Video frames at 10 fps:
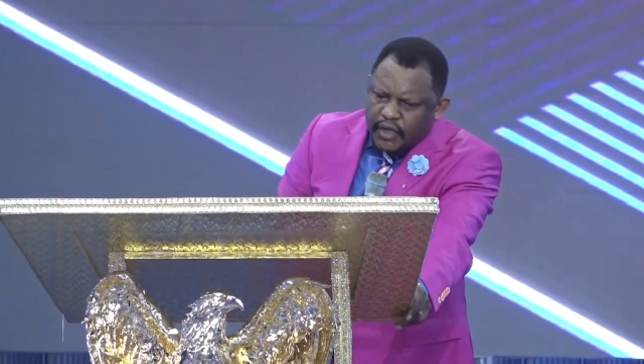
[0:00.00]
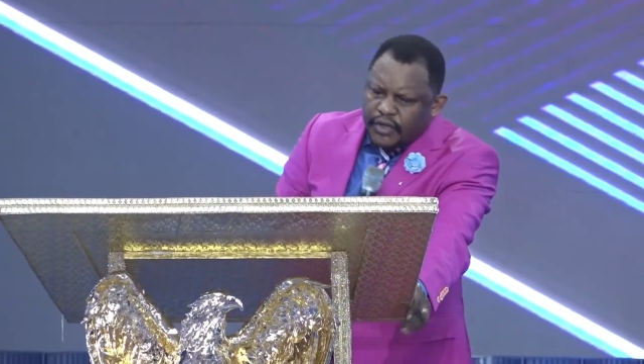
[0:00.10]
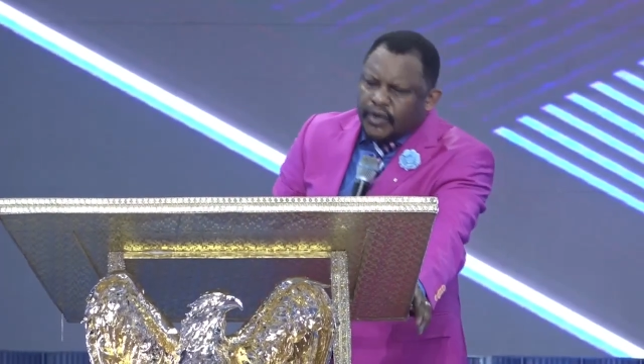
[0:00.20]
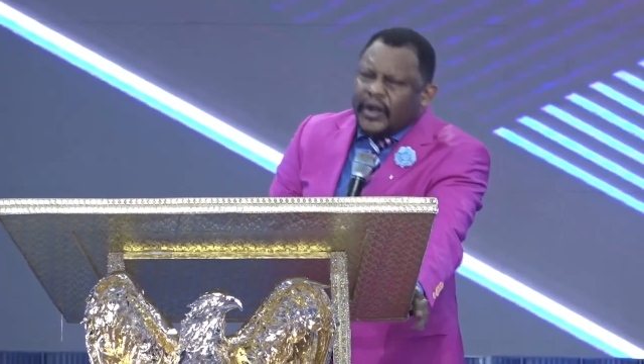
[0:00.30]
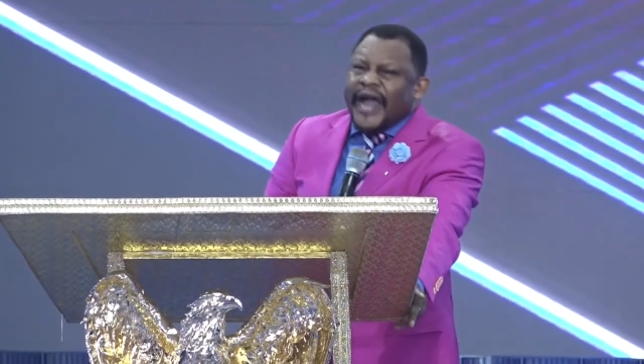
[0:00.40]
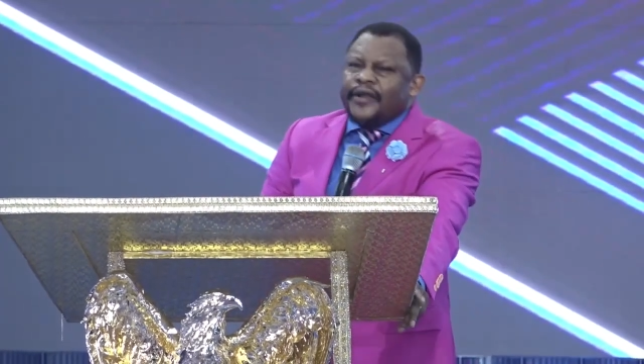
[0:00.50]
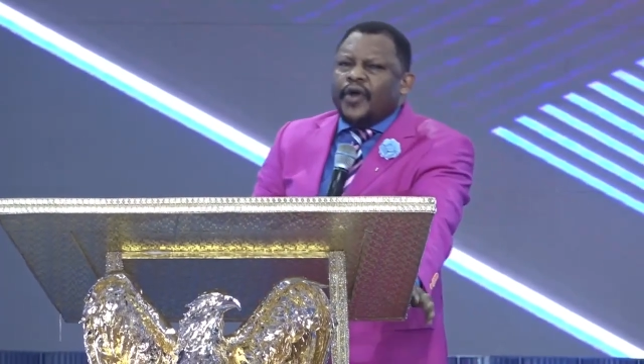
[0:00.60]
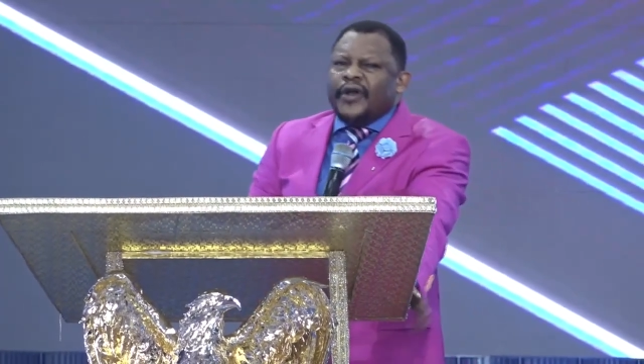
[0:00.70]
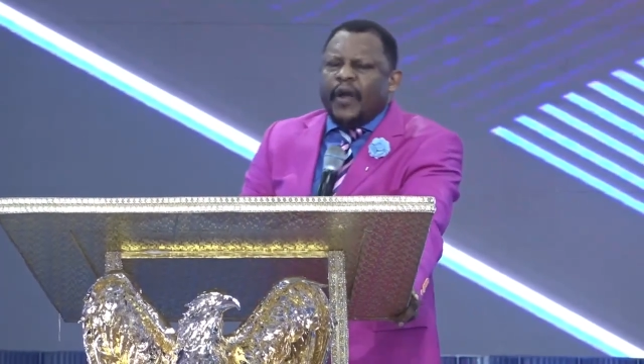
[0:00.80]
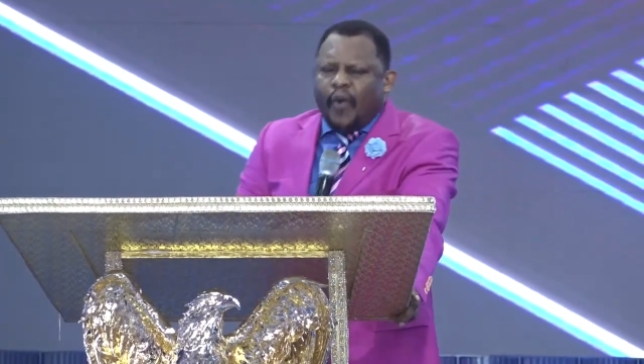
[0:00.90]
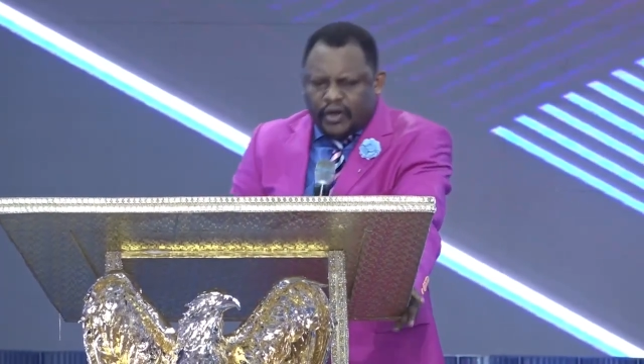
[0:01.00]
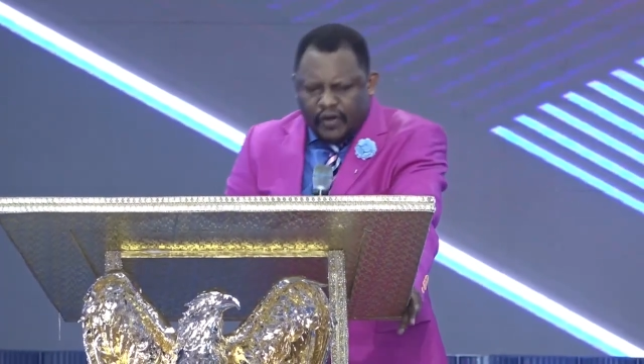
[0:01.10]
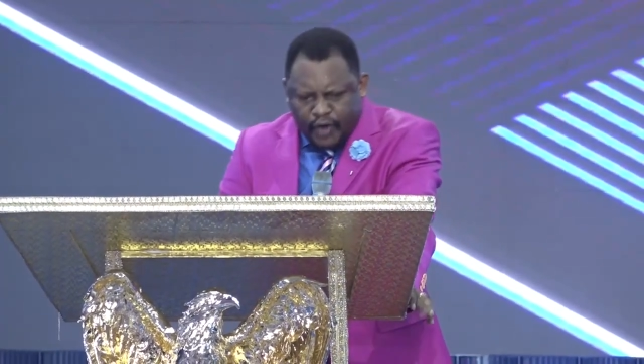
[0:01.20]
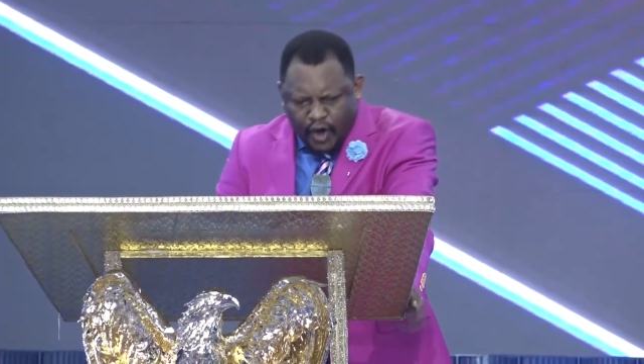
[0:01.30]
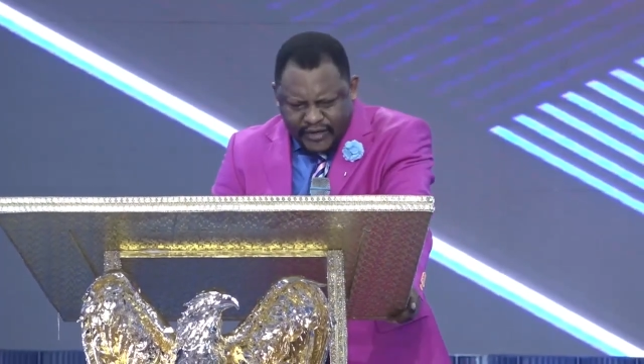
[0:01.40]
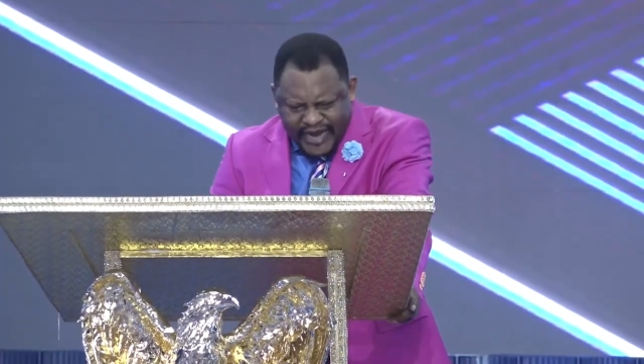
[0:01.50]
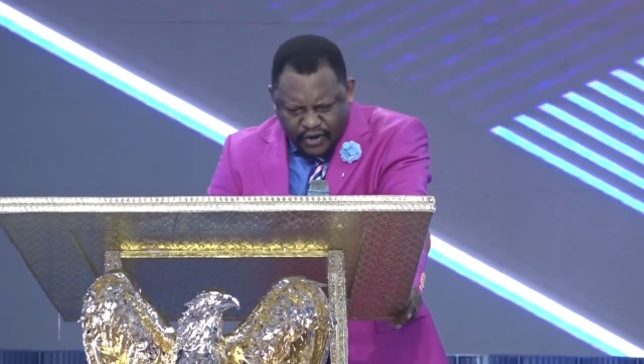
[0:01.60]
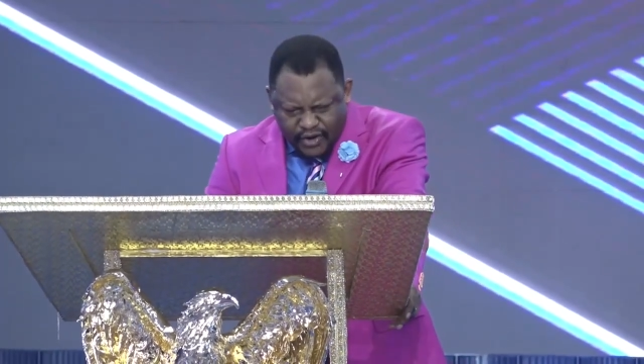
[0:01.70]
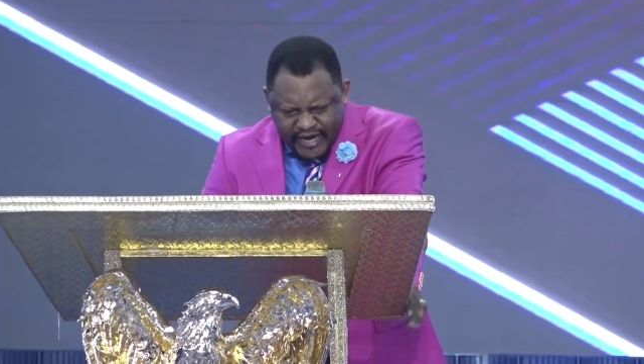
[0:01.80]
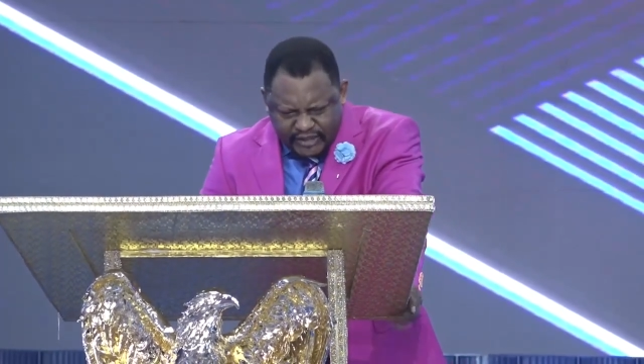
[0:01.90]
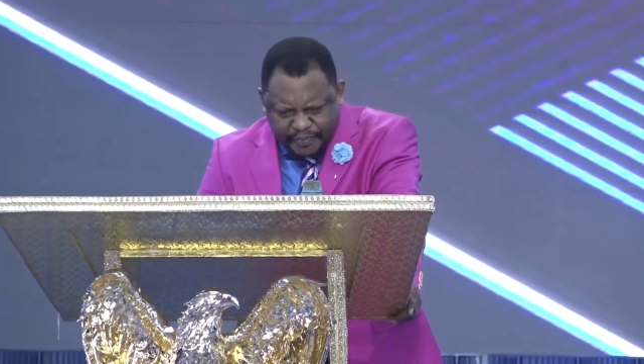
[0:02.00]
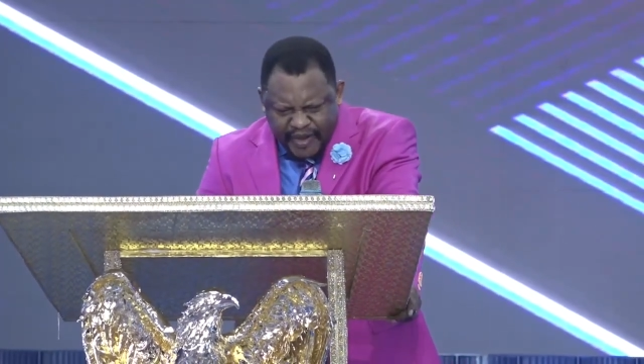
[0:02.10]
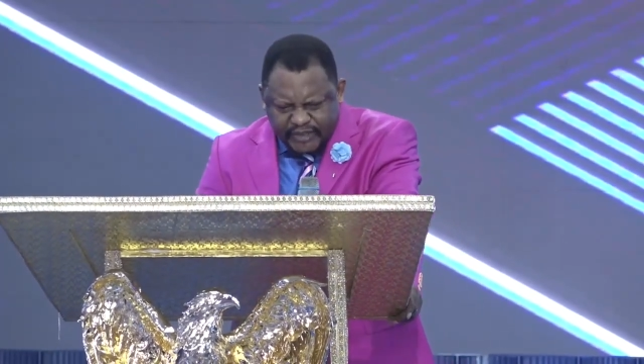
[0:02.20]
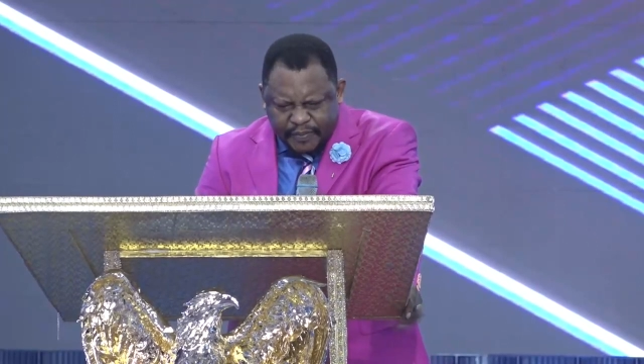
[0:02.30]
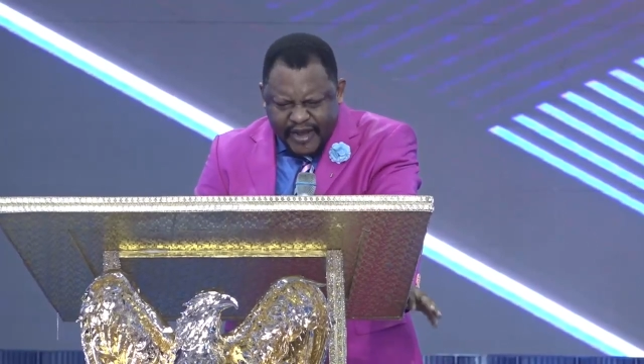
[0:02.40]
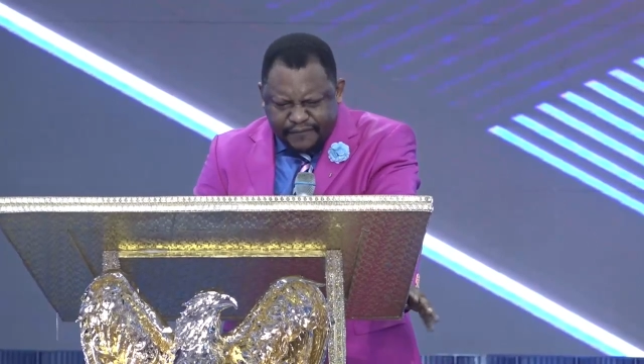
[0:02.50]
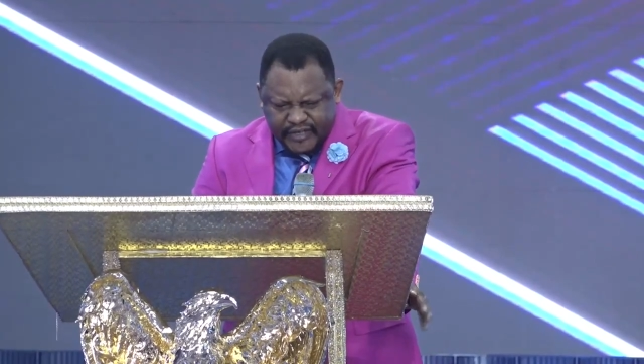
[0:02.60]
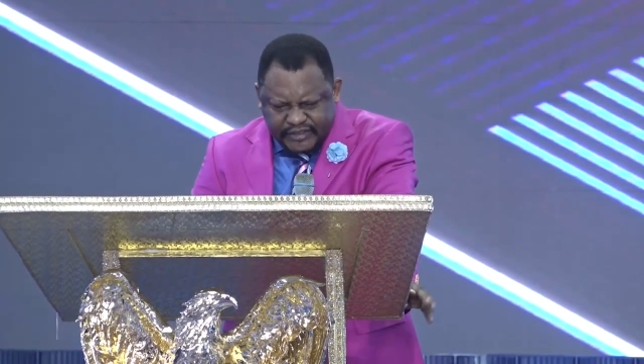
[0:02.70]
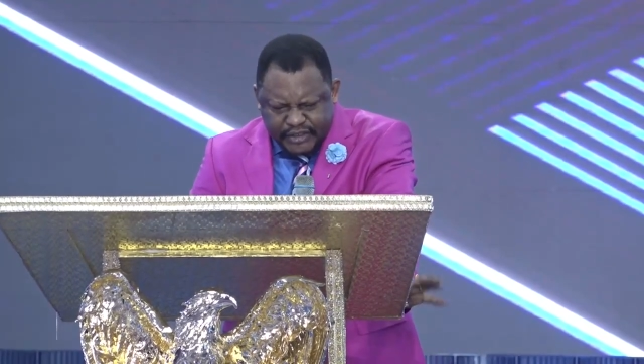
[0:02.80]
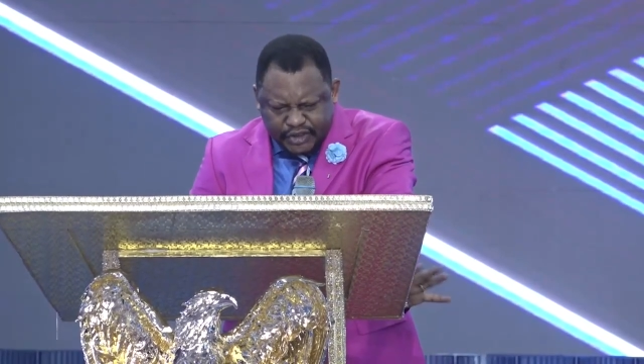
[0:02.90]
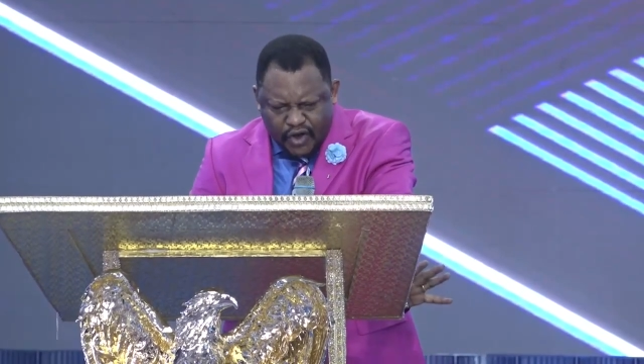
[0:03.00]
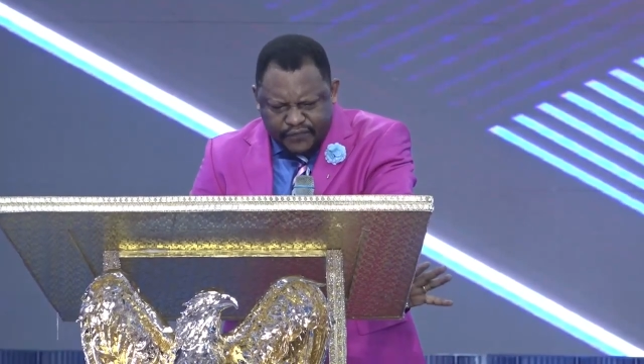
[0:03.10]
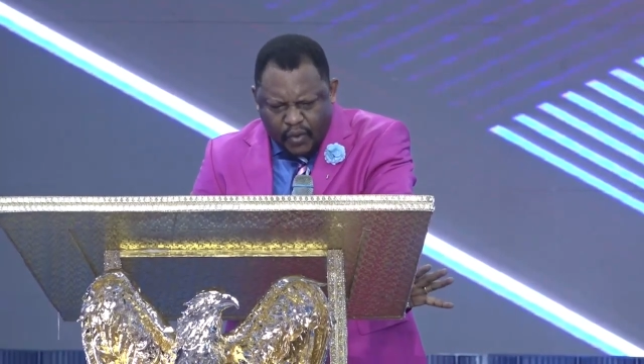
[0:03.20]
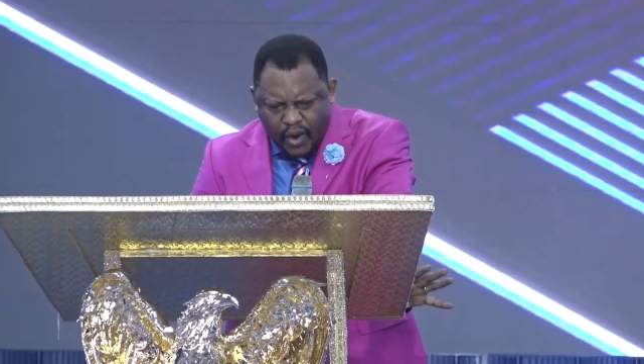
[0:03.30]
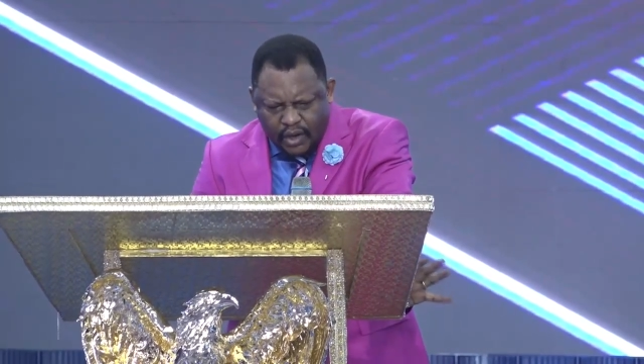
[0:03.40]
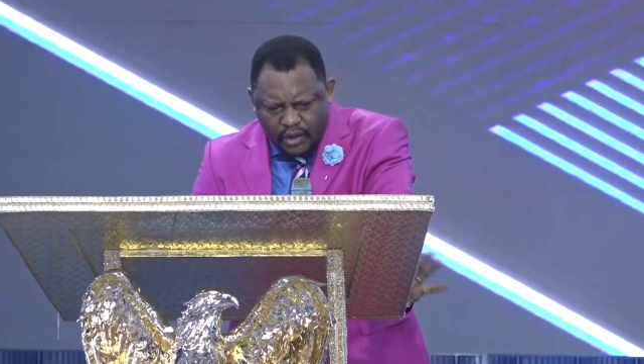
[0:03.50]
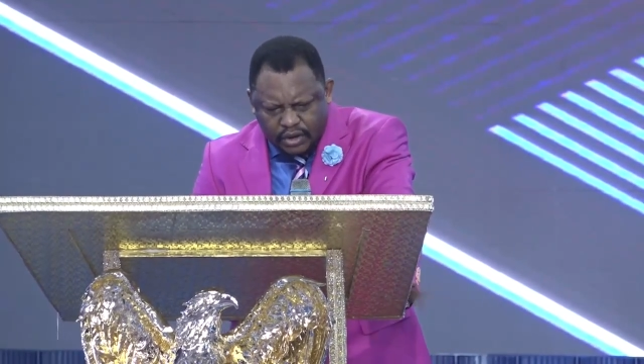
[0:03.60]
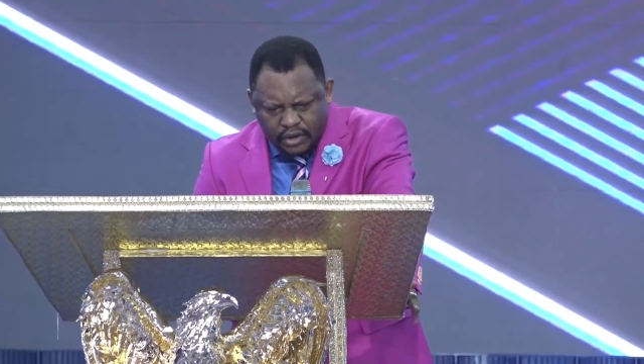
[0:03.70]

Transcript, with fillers: you can know the word of god and not experience manifestation of the word